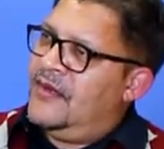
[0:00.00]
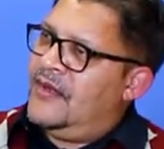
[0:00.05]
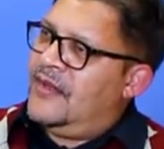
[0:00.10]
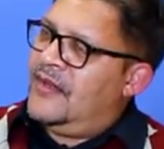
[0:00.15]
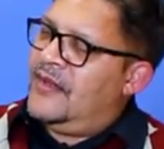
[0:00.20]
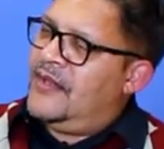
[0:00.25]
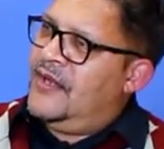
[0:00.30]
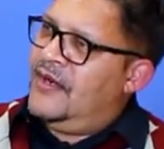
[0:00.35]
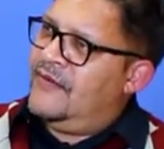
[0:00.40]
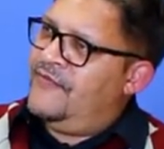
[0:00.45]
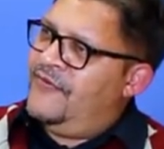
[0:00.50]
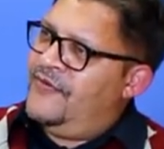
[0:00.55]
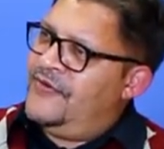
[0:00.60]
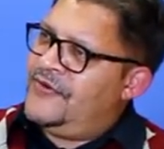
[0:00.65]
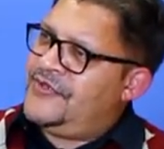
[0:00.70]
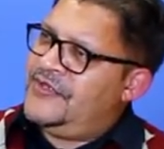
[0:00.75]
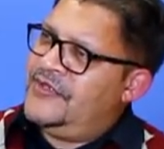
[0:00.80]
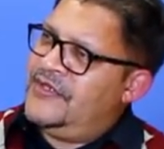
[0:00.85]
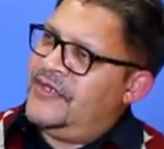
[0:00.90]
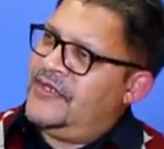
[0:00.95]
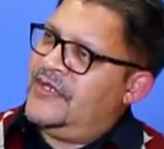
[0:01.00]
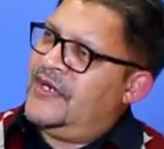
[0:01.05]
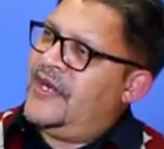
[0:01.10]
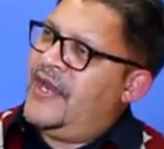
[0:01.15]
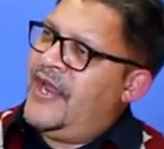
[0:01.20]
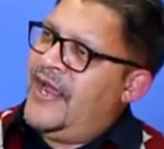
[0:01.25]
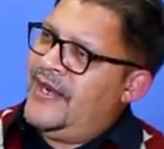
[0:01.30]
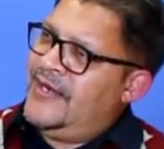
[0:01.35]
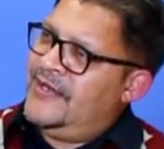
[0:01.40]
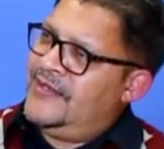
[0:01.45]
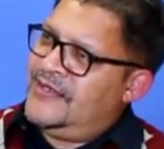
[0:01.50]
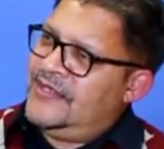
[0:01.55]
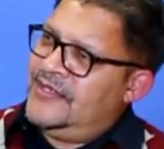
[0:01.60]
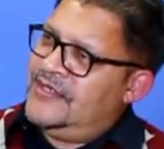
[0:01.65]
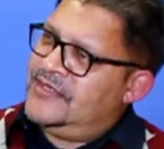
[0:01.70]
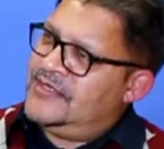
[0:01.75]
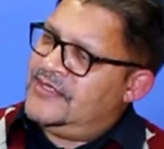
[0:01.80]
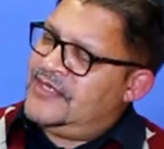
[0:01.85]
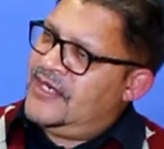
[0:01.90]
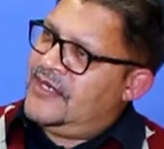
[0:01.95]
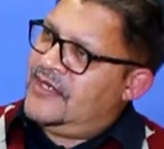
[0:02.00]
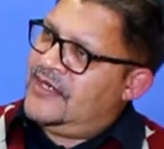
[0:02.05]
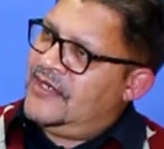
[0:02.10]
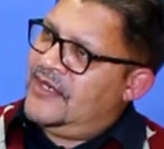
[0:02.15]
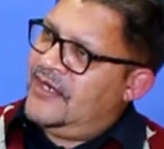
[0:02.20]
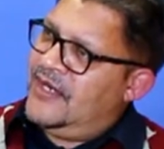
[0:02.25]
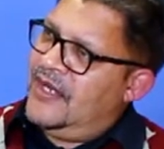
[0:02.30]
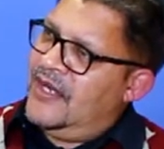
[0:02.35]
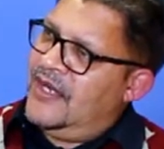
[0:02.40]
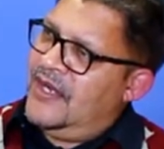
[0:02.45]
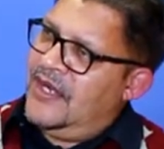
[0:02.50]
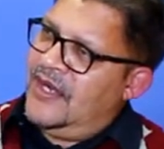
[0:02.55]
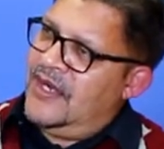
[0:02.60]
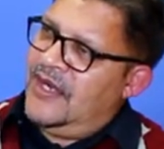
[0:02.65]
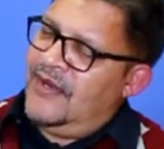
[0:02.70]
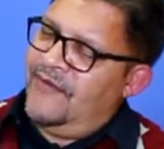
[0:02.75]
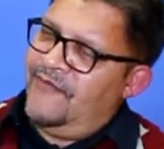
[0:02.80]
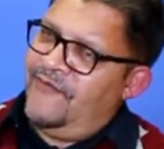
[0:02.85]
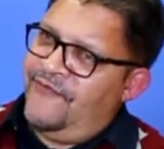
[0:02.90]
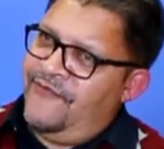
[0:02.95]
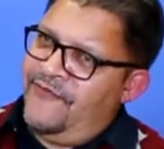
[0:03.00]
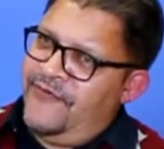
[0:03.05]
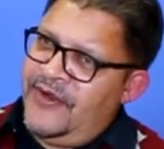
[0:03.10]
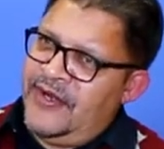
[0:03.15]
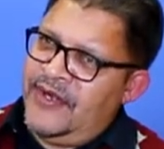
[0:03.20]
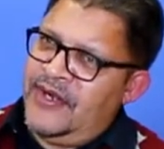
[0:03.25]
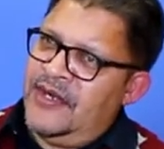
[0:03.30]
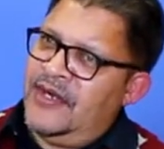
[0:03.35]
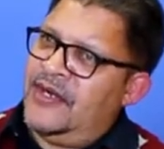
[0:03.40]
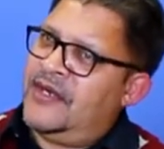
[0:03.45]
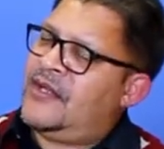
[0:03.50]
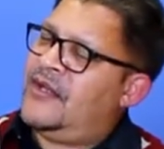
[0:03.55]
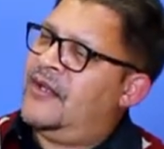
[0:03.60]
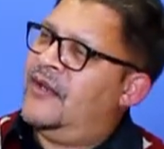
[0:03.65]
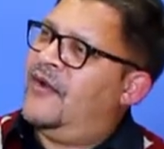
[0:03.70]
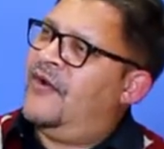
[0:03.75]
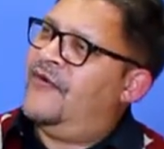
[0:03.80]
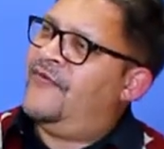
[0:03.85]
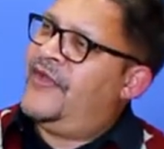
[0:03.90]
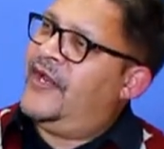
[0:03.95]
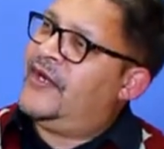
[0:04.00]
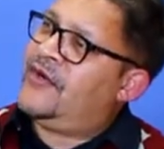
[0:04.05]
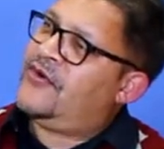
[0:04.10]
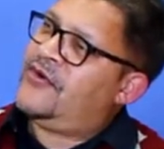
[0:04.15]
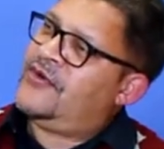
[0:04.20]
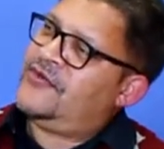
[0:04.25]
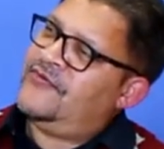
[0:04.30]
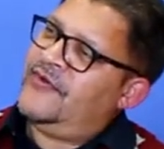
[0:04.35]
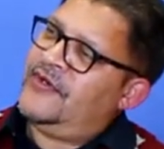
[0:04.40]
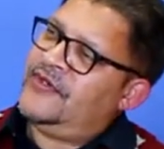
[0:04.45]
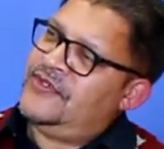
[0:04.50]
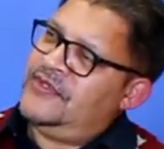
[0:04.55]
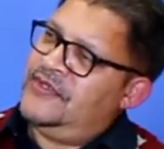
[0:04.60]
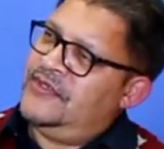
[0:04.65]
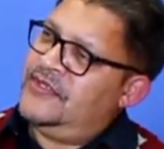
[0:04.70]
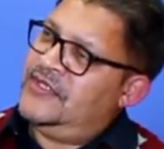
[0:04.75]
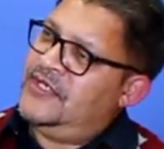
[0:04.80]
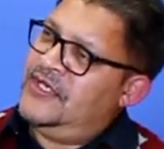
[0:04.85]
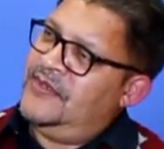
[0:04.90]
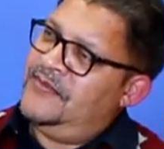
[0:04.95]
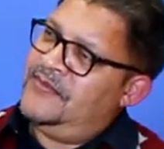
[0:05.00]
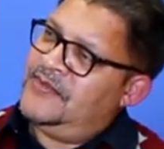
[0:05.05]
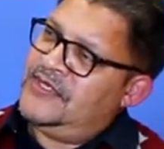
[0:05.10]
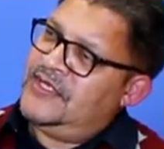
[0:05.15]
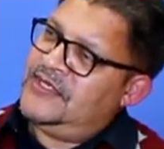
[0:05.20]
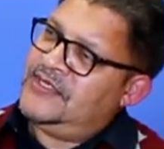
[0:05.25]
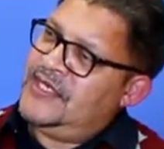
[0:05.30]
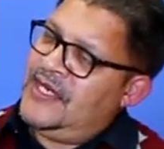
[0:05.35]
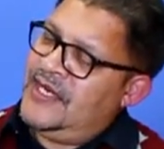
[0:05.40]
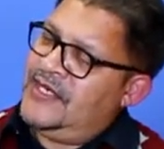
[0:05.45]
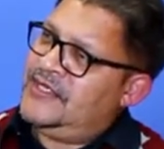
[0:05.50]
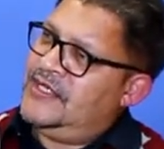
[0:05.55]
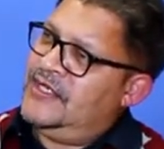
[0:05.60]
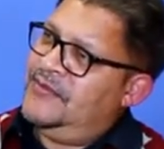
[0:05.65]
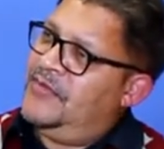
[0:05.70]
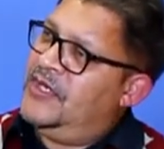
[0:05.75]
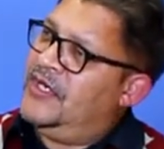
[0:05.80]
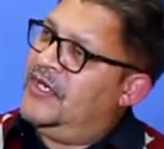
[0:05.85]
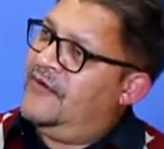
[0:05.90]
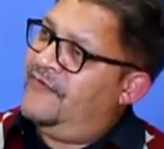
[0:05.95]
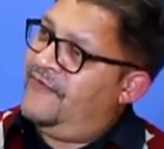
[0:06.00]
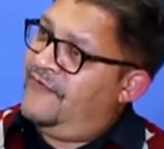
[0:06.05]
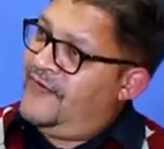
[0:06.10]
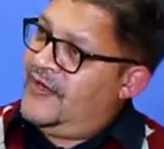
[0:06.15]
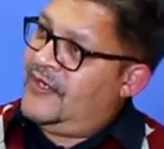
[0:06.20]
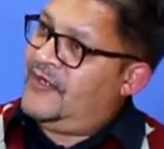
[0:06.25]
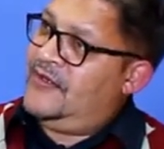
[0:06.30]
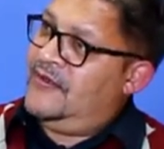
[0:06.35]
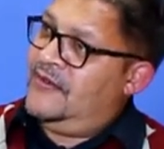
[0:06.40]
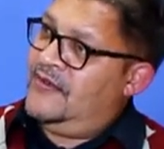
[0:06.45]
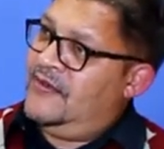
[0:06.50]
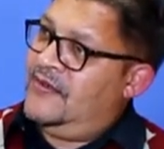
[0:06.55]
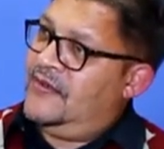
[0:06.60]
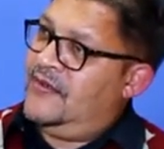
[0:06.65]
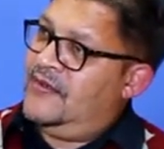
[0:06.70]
The unfortunate reality is that very little of that cross-functional teams has actually been effected,